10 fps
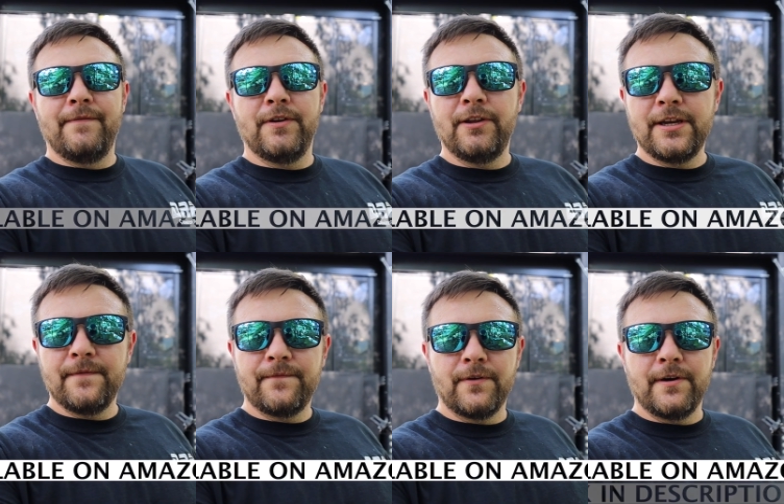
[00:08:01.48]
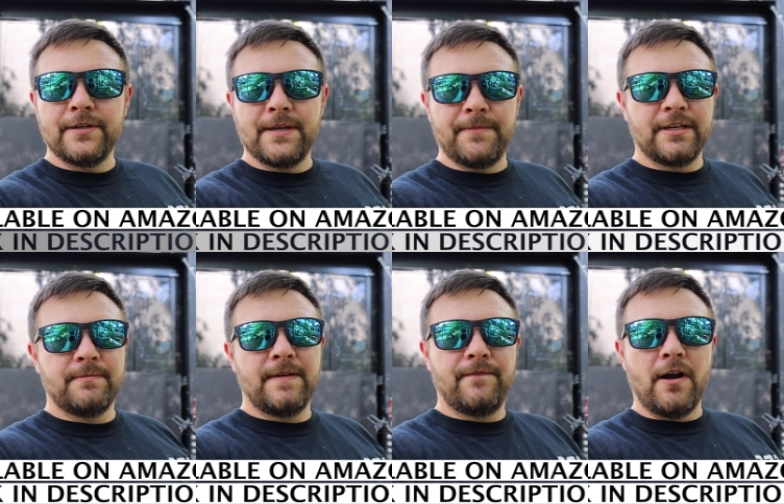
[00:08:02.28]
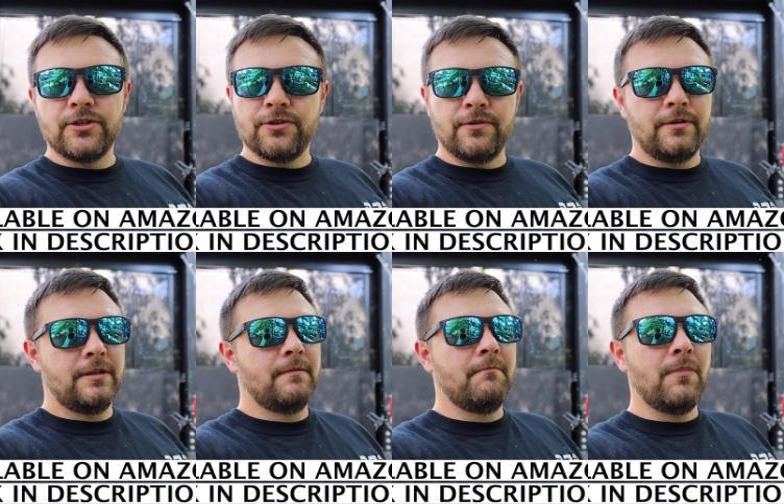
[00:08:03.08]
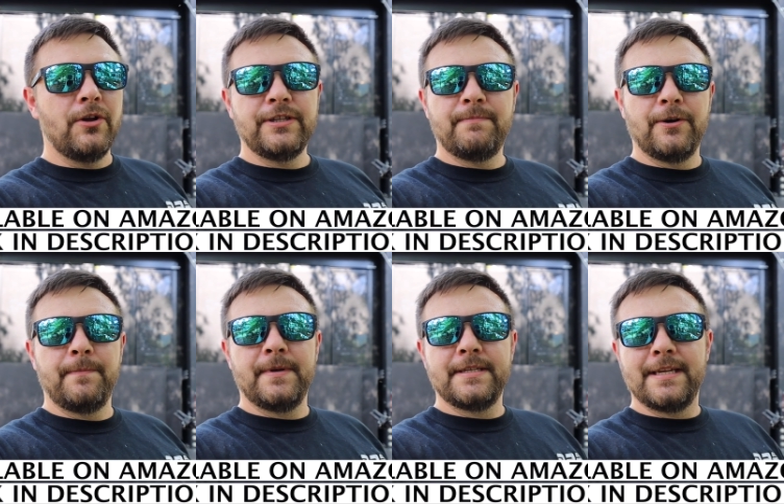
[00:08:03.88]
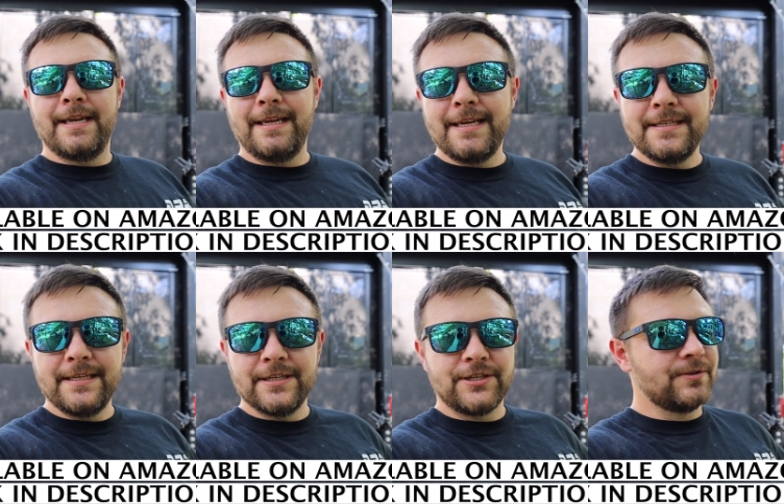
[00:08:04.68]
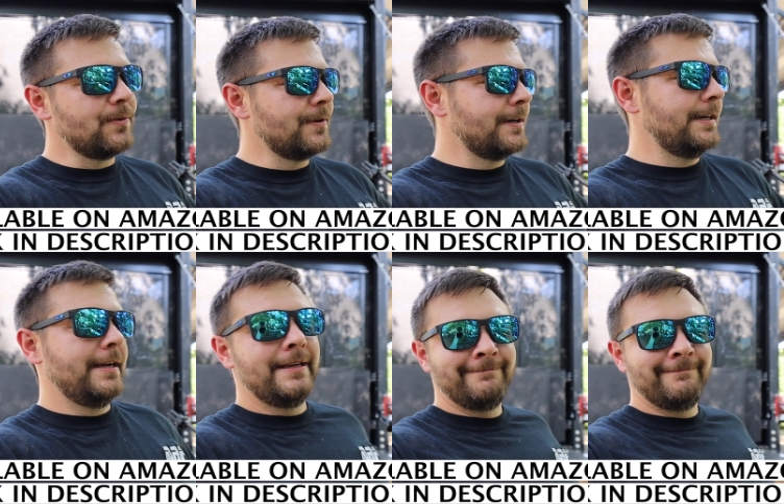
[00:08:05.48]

If you're looking for something to be functional, multi-purpose, and easy to store,